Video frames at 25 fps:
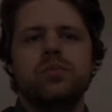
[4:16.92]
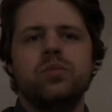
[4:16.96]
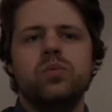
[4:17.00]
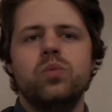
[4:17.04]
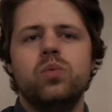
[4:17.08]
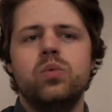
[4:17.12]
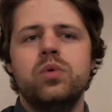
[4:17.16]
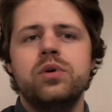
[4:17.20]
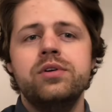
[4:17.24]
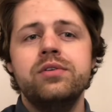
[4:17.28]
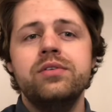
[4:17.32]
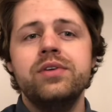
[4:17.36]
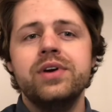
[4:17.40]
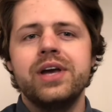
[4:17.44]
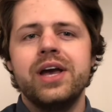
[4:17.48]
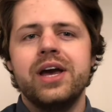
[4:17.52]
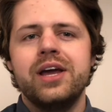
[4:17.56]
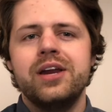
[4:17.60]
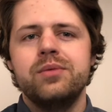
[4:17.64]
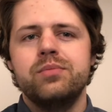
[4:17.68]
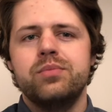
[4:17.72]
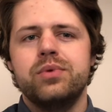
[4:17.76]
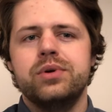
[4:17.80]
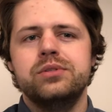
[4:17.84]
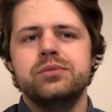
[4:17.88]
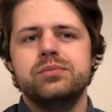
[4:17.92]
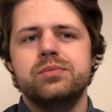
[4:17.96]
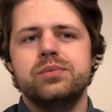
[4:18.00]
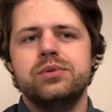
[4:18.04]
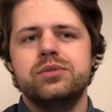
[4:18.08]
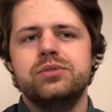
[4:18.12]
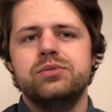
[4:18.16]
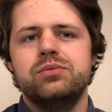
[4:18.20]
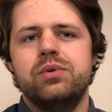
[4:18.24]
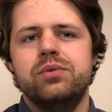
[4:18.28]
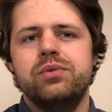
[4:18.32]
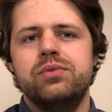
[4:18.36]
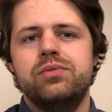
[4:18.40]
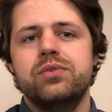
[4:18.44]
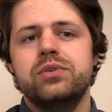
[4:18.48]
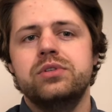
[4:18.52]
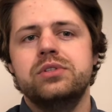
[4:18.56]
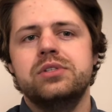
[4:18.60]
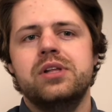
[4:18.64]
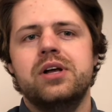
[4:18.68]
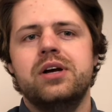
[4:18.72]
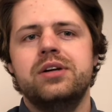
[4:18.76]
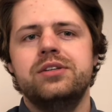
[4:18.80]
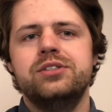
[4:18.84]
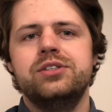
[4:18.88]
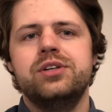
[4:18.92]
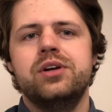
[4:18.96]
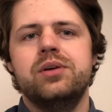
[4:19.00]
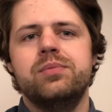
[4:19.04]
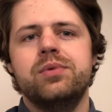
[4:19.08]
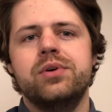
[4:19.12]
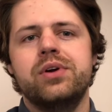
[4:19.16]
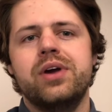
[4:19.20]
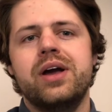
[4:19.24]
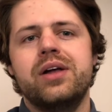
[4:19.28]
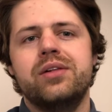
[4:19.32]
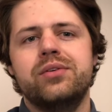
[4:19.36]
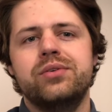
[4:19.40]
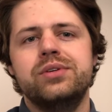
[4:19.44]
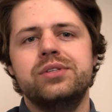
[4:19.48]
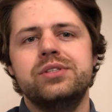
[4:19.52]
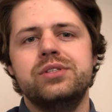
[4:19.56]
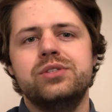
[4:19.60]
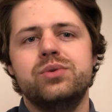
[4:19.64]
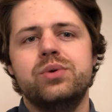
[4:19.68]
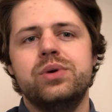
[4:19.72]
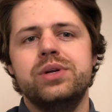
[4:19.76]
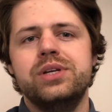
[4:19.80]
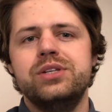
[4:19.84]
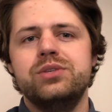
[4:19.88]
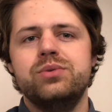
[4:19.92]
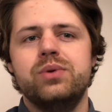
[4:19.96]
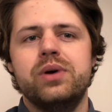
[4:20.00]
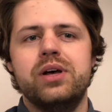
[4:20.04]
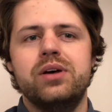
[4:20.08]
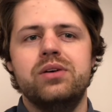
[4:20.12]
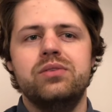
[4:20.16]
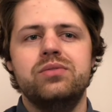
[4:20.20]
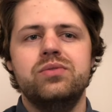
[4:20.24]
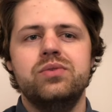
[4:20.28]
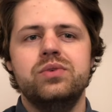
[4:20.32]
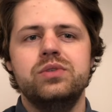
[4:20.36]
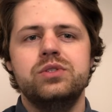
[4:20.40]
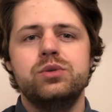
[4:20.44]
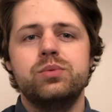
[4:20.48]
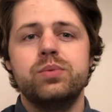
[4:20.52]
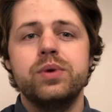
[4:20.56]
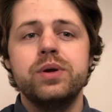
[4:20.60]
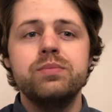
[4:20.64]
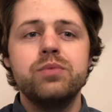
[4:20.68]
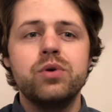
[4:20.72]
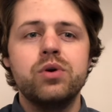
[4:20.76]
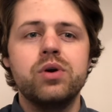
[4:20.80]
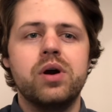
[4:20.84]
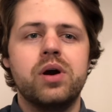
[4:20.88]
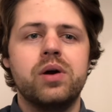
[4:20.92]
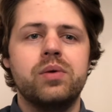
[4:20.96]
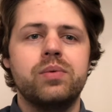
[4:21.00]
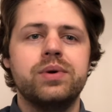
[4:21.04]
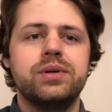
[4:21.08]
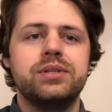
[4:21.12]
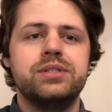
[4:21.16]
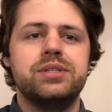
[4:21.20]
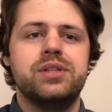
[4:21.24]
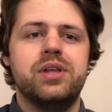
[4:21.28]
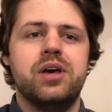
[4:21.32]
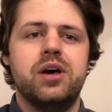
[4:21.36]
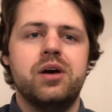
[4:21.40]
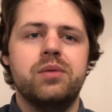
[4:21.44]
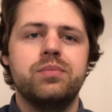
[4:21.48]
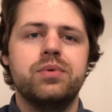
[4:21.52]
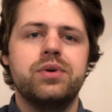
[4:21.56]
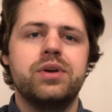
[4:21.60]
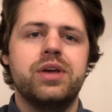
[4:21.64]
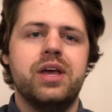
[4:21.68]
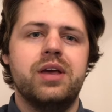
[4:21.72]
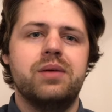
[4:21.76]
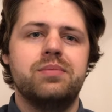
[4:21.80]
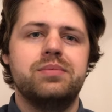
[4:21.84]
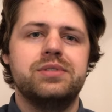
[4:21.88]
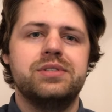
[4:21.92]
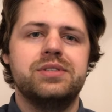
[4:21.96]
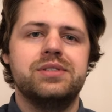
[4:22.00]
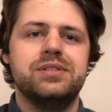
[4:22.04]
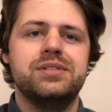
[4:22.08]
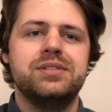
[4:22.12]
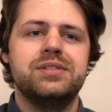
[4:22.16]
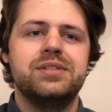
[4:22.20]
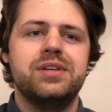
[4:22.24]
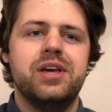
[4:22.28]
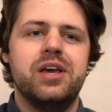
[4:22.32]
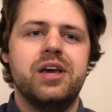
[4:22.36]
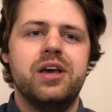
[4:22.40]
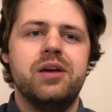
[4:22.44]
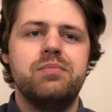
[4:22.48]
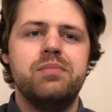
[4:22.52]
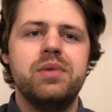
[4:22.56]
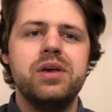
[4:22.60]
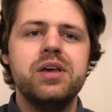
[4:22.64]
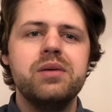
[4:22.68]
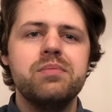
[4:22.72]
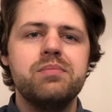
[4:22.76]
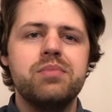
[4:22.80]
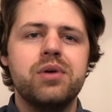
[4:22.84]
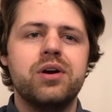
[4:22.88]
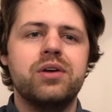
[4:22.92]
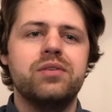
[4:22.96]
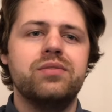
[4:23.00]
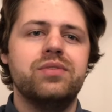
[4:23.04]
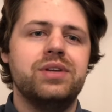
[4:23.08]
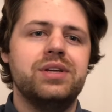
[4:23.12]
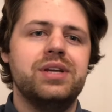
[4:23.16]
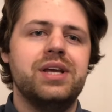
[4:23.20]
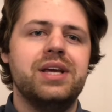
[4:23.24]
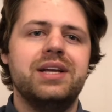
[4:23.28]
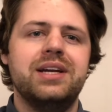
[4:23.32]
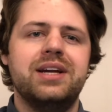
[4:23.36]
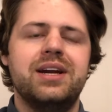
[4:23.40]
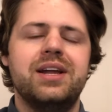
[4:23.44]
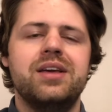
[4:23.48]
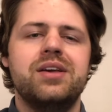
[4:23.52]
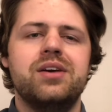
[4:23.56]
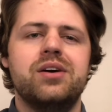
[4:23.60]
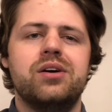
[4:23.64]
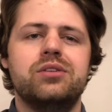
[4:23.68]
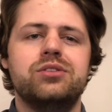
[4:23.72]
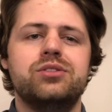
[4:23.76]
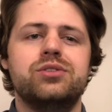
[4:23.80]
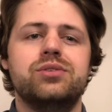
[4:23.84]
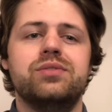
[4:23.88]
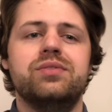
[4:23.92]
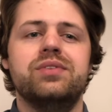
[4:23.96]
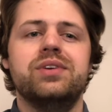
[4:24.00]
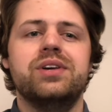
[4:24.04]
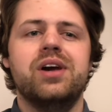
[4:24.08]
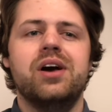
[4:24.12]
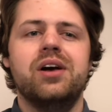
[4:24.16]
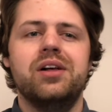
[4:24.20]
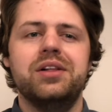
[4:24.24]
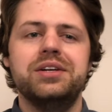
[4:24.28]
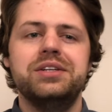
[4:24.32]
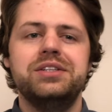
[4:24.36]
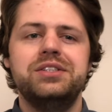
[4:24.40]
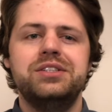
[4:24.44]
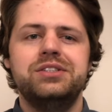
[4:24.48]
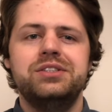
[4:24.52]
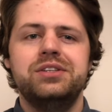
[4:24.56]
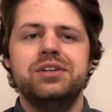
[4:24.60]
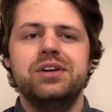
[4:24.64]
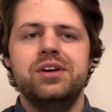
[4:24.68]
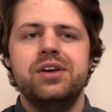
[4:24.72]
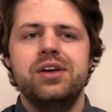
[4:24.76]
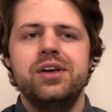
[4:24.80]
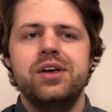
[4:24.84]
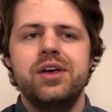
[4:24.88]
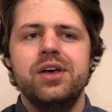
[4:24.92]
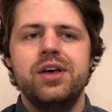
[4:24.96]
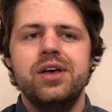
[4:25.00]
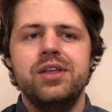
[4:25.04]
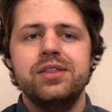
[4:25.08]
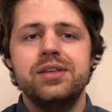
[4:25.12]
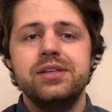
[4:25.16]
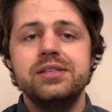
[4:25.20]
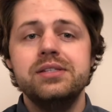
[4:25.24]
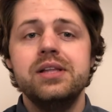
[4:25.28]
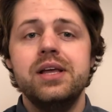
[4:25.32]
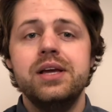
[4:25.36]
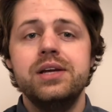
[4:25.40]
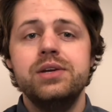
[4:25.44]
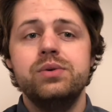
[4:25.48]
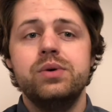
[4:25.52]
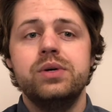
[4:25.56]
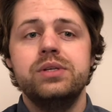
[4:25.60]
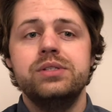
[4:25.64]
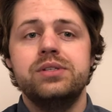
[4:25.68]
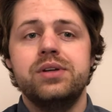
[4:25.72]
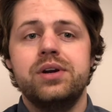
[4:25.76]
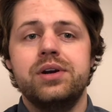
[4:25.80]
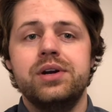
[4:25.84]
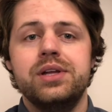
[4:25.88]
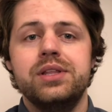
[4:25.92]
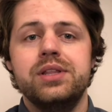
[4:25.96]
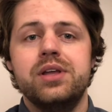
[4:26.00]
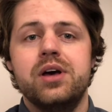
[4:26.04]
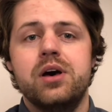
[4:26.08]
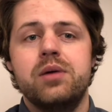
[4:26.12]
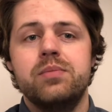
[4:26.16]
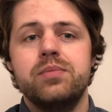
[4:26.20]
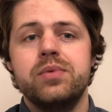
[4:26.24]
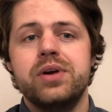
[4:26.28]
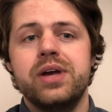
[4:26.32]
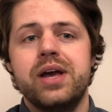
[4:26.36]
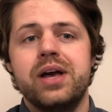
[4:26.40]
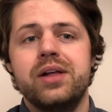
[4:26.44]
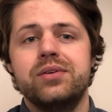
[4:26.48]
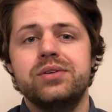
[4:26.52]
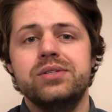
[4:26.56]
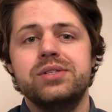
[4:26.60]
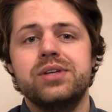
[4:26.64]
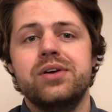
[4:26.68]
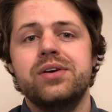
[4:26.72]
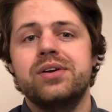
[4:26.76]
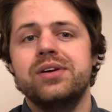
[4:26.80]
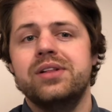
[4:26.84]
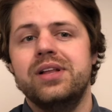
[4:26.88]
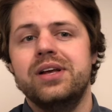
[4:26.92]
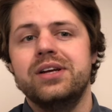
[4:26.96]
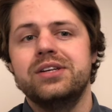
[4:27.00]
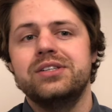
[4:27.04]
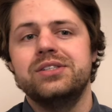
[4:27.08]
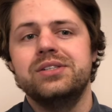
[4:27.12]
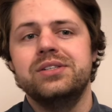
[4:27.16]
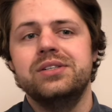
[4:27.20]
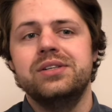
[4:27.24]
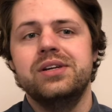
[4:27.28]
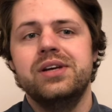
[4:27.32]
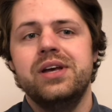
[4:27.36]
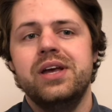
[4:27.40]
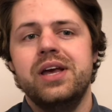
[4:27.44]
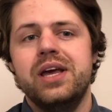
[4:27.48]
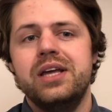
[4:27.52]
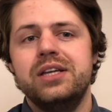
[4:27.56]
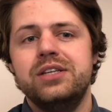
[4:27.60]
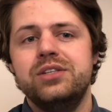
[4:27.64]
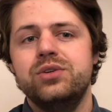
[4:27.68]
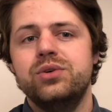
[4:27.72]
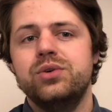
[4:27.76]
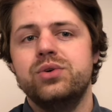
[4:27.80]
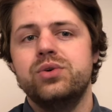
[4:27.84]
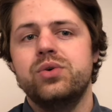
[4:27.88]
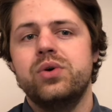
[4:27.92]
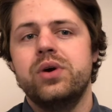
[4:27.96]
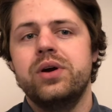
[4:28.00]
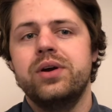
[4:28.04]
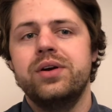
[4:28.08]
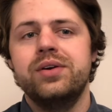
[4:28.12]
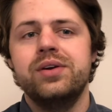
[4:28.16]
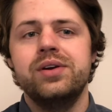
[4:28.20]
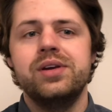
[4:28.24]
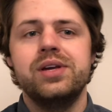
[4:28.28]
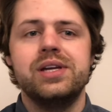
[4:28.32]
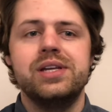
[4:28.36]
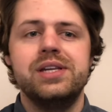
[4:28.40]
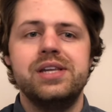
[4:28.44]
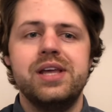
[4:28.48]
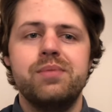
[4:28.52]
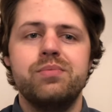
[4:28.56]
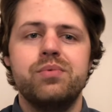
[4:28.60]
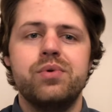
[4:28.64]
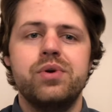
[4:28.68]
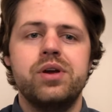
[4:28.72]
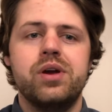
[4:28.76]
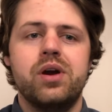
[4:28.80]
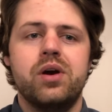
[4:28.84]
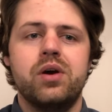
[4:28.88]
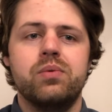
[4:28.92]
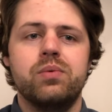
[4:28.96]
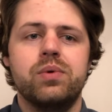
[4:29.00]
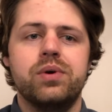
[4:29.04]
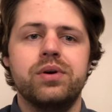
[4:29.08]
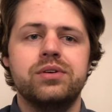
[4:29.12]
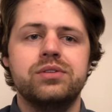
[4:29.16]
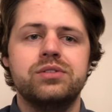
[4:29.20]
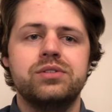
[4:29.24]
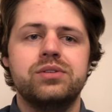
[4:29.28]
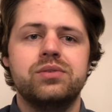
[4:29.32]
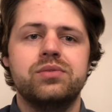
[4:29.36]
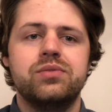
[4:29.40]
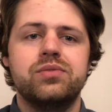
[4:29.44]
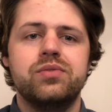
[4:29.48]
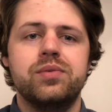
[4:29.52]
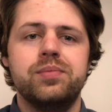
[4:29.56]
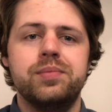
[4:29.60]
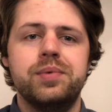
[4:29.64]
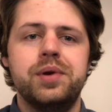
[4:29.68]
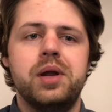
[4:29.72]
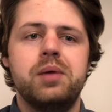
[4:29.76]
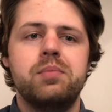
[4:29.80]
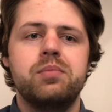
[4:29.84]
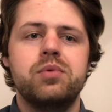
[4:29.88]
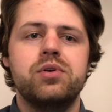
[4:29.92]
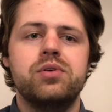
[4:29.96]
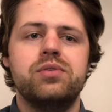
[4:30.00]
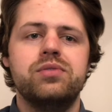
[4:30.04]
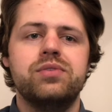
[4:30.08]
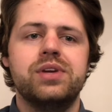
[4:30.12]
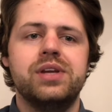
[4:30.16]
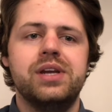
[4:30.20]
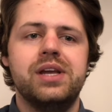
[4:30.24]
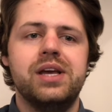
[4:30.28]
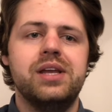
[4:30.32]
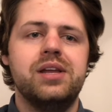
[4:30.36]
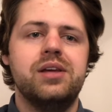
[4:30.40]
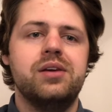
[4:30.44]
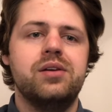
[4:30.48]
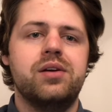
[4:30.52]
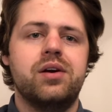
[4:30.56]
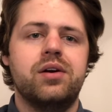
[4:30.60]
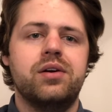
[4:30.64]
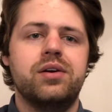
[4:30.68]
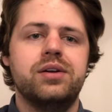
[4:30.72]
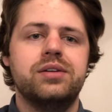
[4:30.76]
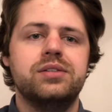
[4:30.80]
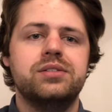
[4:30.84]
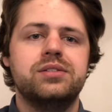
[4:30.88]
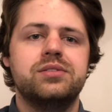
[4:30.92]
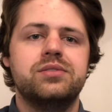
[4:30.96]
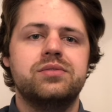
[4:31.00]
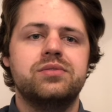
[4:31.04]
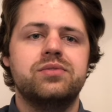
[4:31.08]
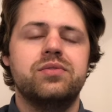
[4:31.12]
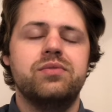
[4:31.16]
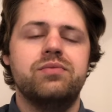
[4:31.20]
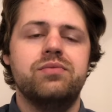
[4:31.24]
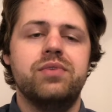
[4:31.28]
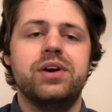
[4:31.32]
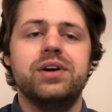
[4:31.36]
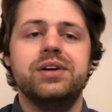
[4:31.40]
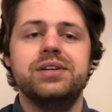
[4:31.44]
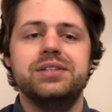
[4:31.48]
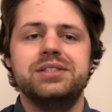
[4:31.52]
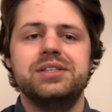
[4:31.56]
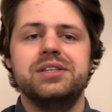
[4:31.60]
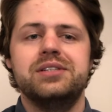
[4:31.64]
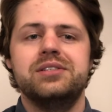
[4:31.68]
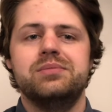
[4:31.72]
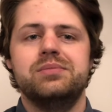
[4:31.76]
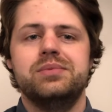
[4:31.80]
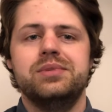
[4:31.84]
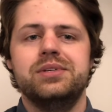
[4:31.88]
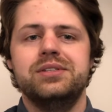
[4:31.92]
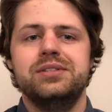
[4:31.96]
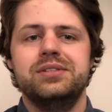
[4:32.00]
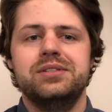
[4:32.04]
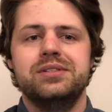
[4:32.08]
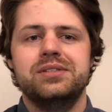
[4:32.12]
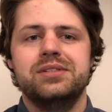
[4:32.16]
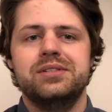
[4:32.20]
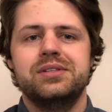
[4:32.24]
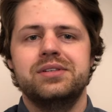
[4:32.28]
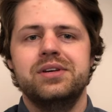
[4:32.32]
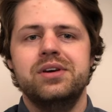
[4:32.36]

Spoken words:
One of our guiding principles when we first launched Humber Galleries in 2012 was to bring more artwork to the Humber campuses and make it part of the day-to-day culture of the college. This led to us starting the Humber Galleries art collection and to acquiring contemporary artworks from a number of Canadian artists from various disciplines.